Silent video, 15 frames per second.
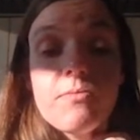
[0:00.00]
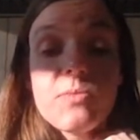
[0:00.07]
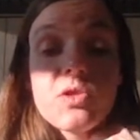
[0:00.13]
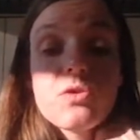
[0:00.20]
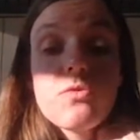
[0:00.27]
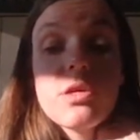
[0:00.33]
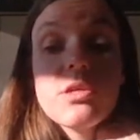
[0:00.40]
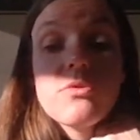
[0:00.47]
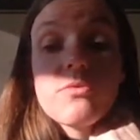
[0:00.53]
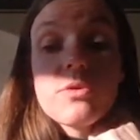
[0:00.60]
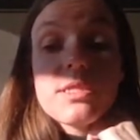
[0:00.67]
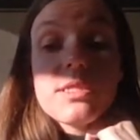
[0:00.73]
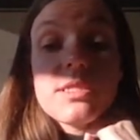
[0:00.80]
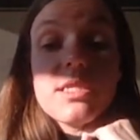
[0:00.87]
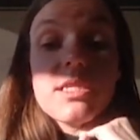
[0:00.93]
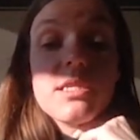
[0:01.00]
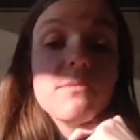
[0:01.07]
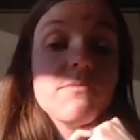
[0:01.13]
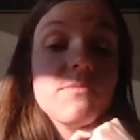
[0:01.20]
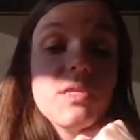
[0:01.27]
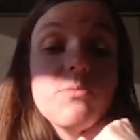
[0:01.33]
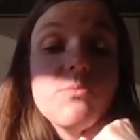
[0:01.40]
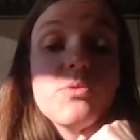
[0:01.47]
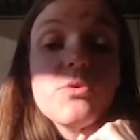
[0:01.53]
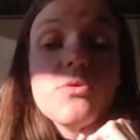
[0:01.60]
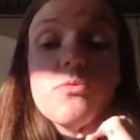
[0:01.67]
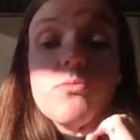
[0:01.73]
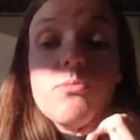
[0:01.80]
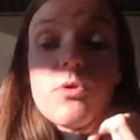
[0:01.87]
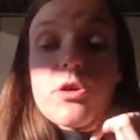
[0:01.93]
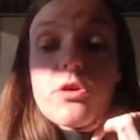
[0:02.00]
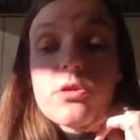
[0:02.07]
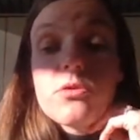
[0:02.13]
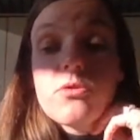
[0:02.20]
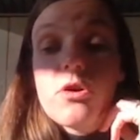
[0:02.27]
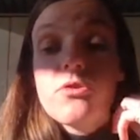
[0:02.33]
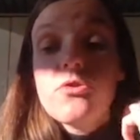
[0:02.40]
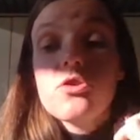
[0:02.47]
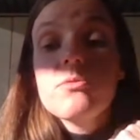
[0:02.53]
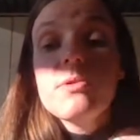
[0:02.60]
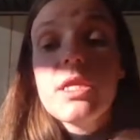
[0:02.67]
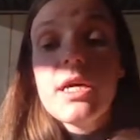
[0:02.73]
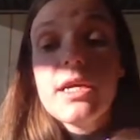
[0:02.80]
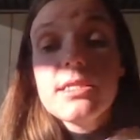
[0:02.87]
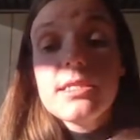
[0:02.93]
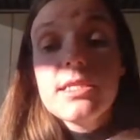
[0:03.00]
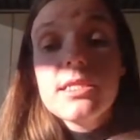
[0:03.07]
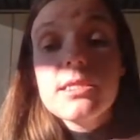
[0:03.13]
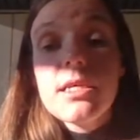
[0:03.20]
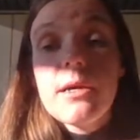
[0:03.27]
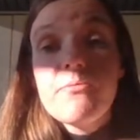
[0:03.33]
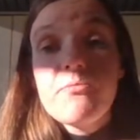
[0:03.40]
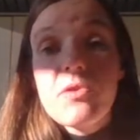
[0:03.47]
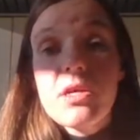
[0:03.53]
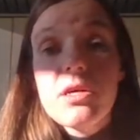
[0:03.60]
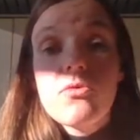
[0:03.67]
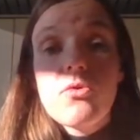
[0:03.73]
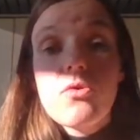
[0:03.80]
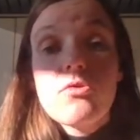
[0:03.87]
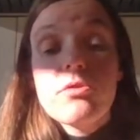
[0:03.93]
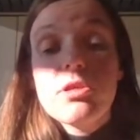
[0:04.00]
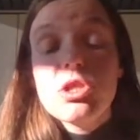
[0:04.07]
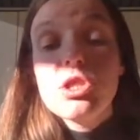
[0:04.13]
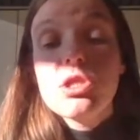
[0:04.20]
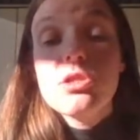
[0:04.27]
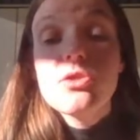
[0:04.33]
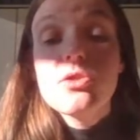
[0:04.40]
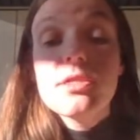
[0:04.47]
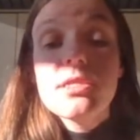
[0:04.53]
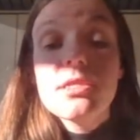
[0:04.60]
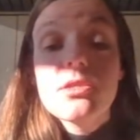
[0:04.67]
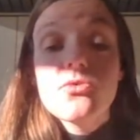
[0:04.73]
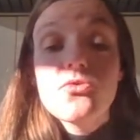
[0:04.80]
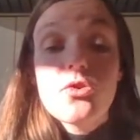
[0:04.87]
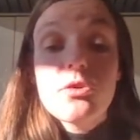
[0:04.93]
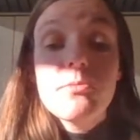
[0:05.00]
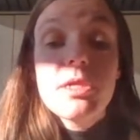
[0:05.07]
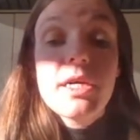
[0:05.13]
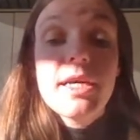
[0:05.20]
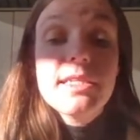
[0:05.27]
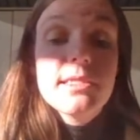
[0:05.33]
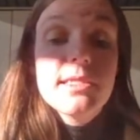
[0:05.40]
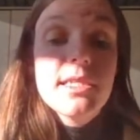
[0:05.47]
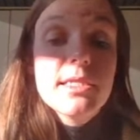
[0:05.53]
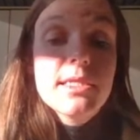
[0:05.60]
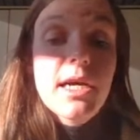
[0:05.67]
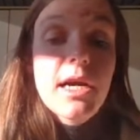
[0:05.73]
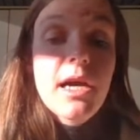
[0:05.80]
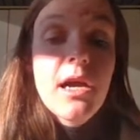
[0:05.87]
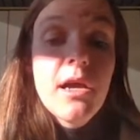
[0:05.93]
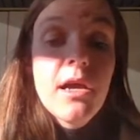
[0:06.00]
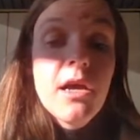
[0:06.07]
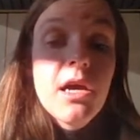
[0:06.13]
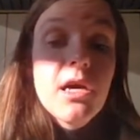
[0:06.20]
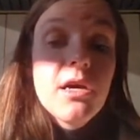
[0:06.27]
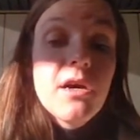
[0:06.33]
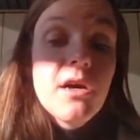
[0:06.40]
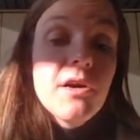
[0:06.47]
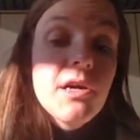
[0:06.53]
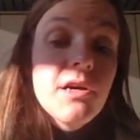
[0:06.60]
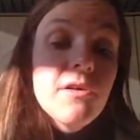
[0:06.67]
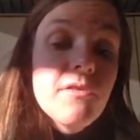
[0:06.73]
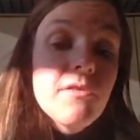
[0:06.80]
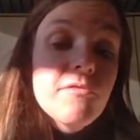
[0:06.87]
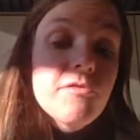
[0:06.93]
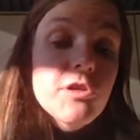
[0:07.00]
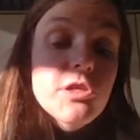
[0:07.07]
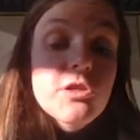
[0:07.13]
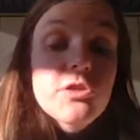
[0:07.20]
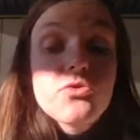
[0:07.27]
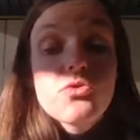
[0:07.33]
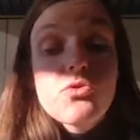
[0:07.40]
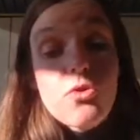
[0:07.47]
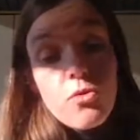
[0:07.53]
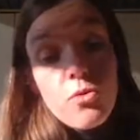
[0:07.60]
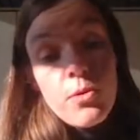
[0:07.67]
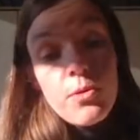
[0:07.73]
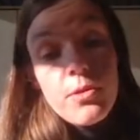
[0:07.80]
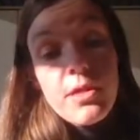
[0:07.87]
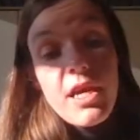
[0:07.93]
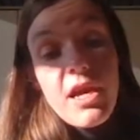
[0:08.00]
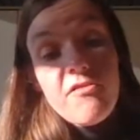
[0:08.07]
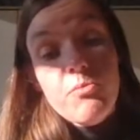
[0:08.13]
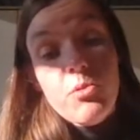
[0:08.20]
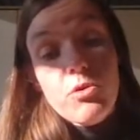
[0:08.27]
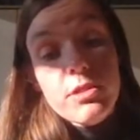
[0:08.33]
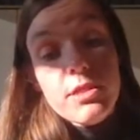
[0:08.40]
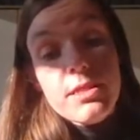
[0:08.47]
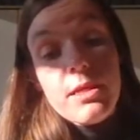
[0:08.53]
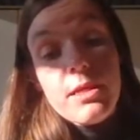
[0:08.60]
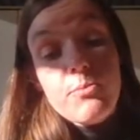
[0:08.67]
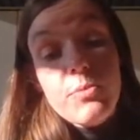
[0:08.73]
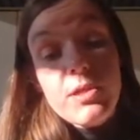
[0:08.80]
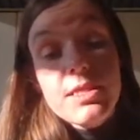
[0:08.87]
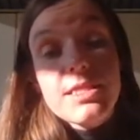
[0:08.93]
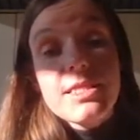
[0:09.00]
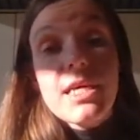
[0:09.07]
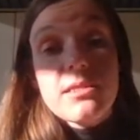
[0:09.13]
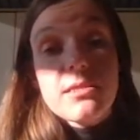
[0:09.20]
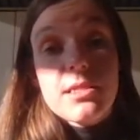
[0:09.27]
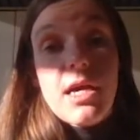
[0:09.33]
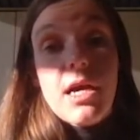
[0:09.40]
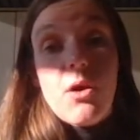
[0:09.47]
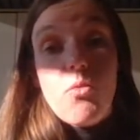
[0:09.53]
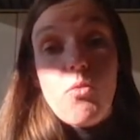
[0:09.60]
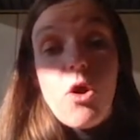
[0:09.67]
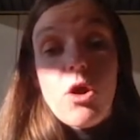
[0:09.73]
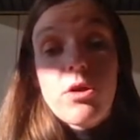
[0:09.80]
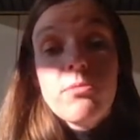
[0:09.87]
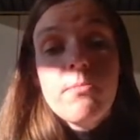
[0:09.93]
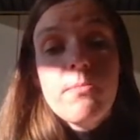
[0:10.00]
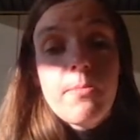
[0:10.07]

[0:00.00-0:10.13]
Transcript: So what you will see in blue are the non-normalized data. In orange, you see the normalized data. For the control, they have both been set at 1.